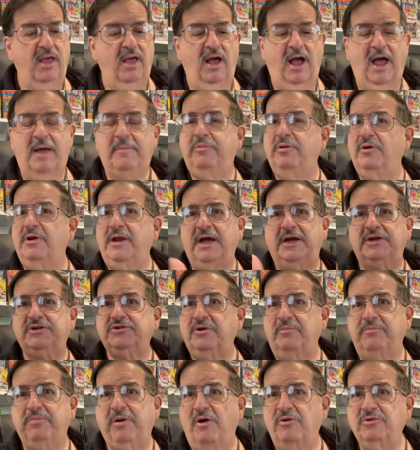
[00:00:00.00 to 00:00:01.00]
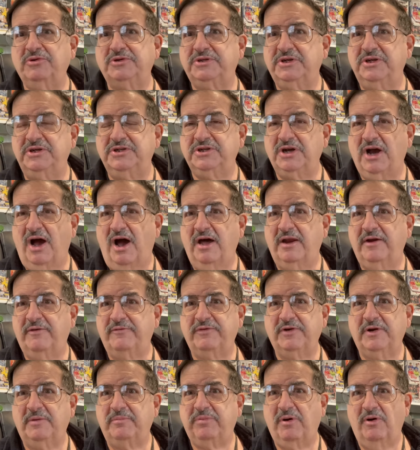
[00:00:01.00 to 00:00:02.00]
I put extra postage on it
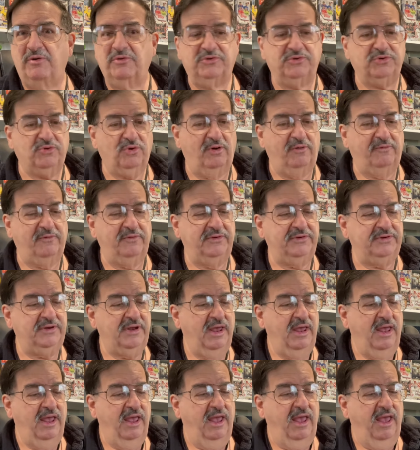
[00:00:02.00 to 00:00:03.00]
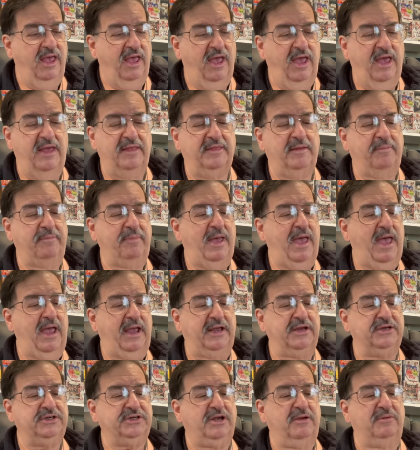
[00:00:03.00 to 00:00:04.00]
for the post office, and the
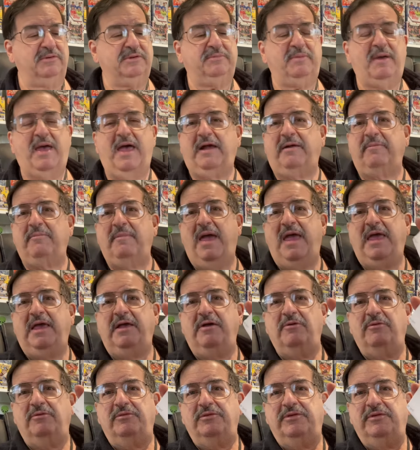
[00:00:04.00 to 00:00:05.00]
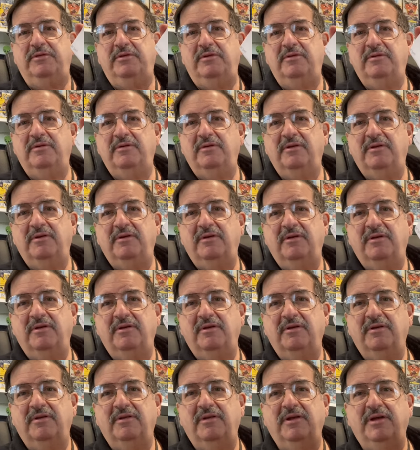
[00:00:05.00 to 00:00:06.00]
package comes back mangled.
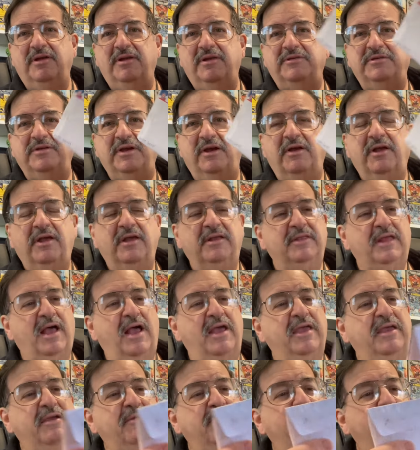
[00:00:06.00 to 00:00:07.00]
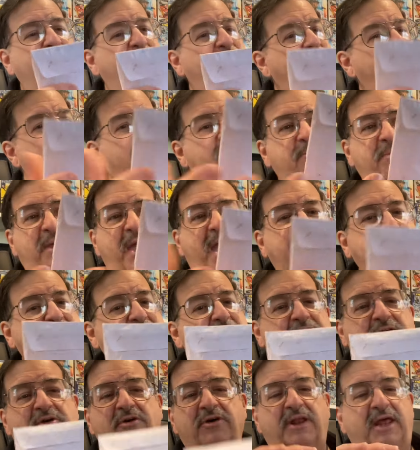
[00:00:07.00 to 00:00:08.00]
Look at this here. Now, he packed
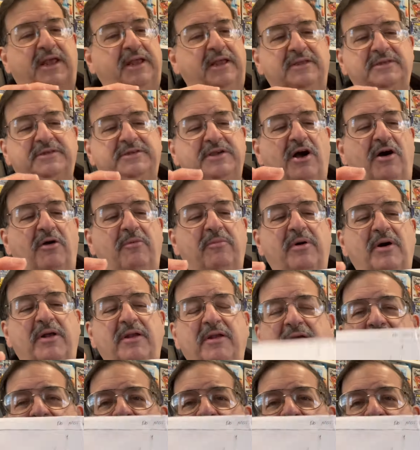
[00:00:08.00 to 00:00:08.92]
it good, I can tell, but